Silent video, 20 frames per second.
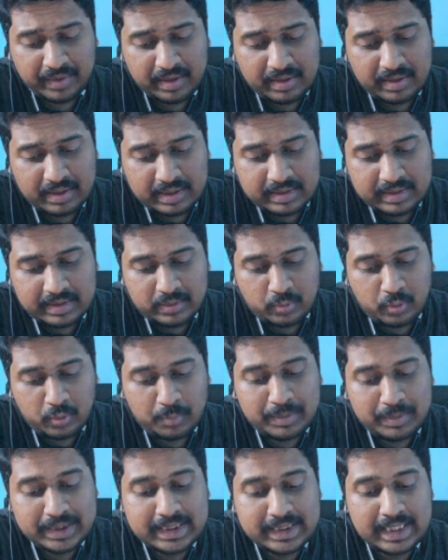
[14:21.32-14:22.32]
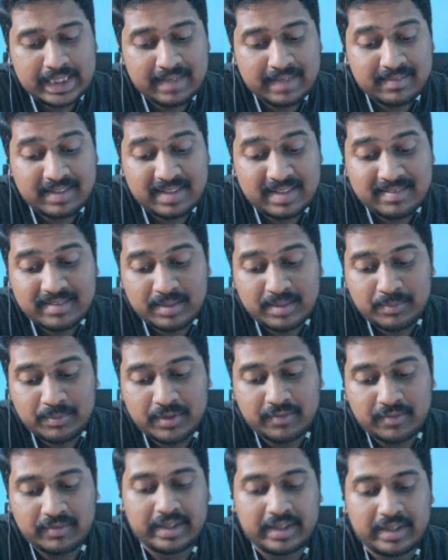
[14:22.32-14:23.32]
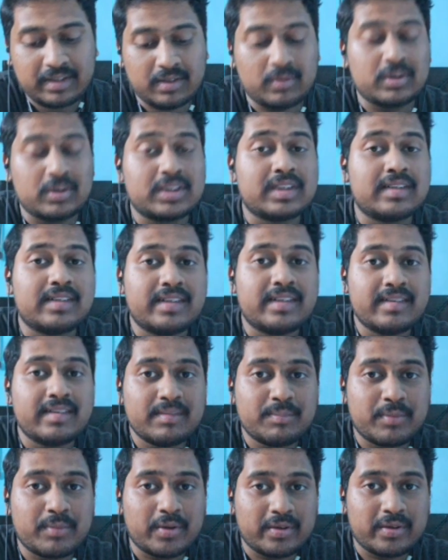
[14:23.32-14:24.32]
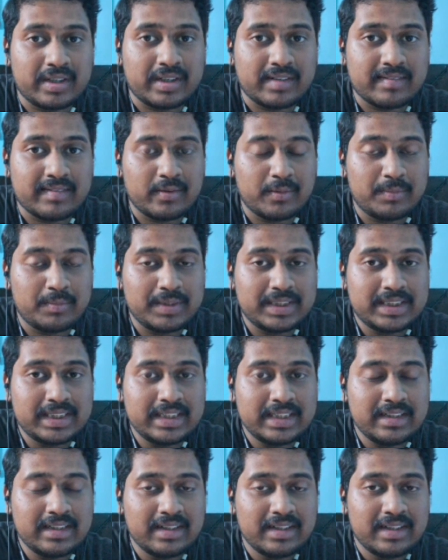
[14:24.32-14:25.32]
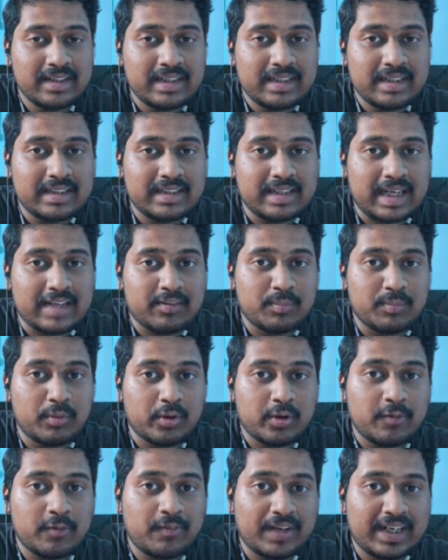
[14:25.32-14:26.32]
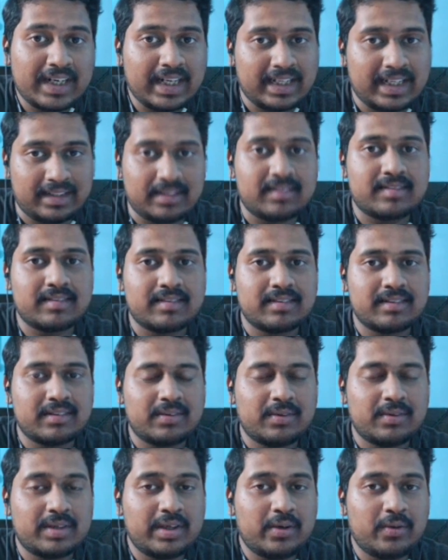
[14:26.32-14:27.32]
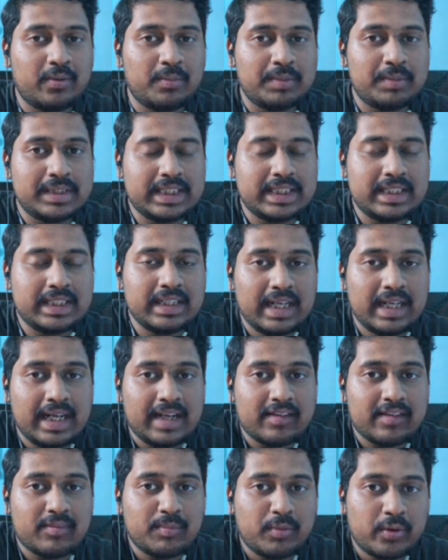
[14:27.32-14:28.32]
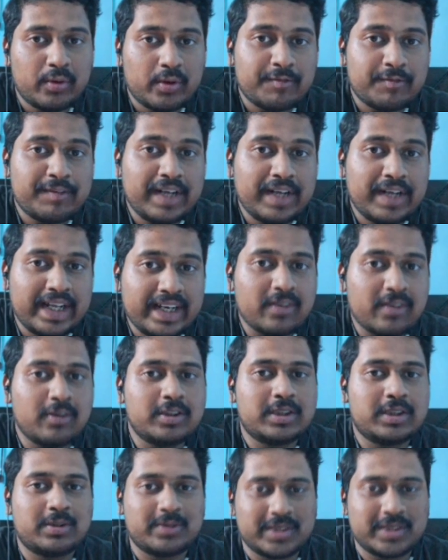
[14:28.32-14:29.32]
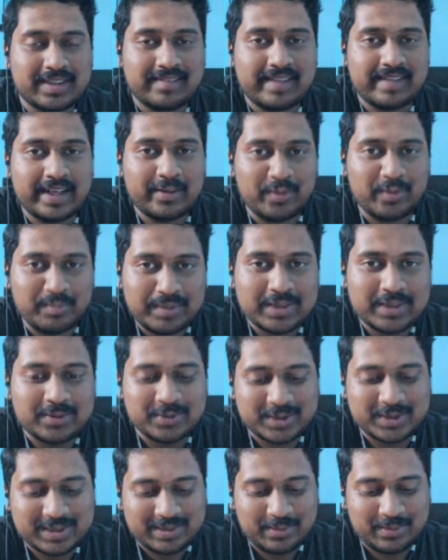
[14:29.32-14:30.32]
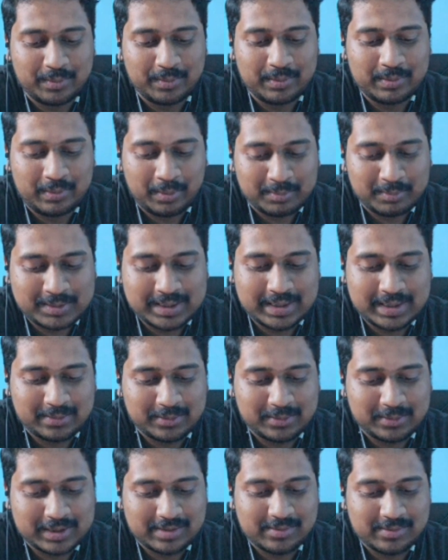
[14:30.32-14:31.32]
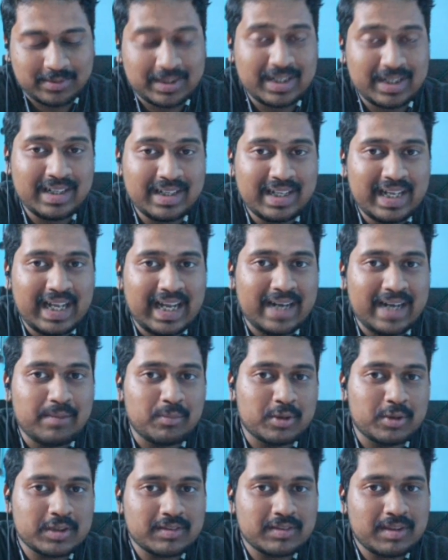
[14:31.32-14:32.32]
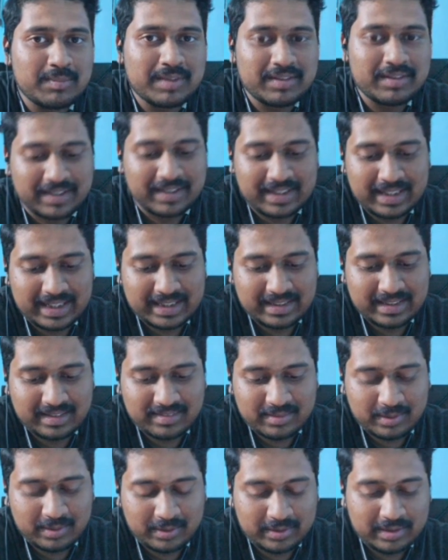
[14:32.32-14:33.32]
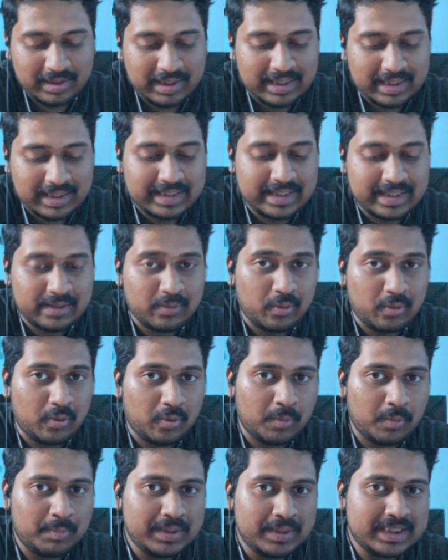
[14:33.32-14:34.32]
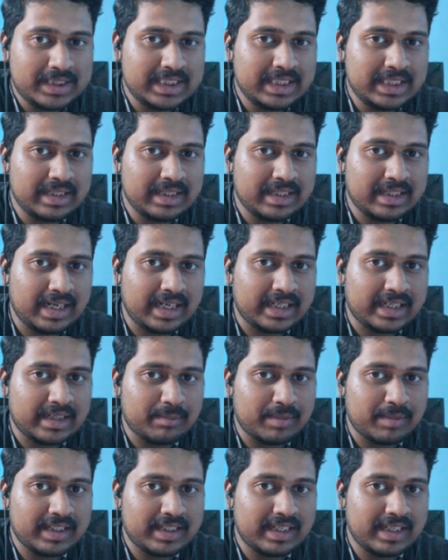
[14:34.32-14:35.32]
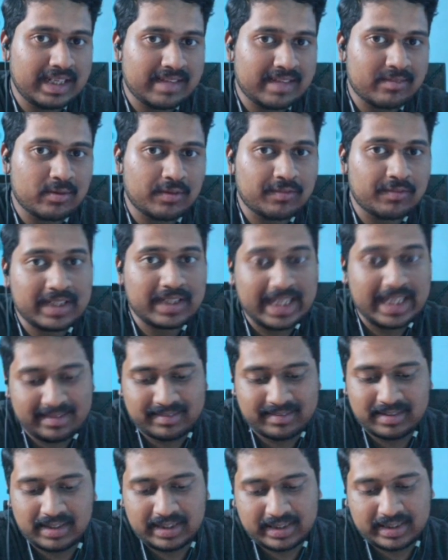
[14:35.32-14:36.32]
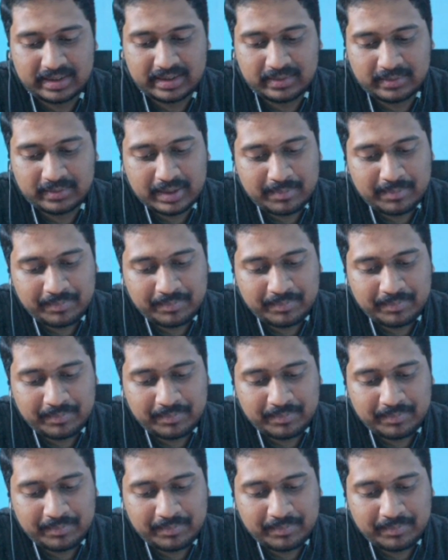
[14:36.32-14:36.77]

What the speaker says: Then OBG has less number of clinical questions. That is important. See, OBG has more of one-liners. Okay, OBG has more of gynecology questions than OBG questions, obstetric questions. Okay, and most of them are one-liners or they are OBG related, but less of case related. Okay,